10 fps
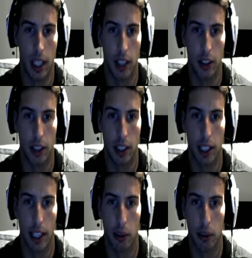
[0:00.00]
you're going to
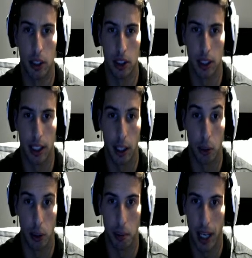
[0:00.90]
AoE,
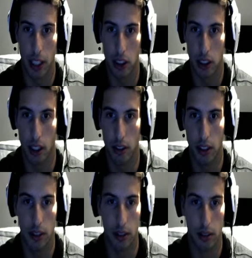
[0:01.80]
AoE magic
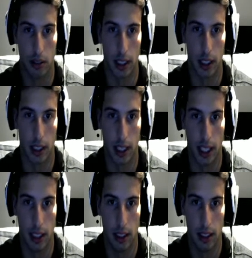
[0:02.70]
cover
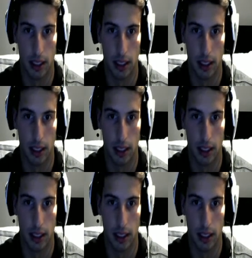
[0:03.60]
again.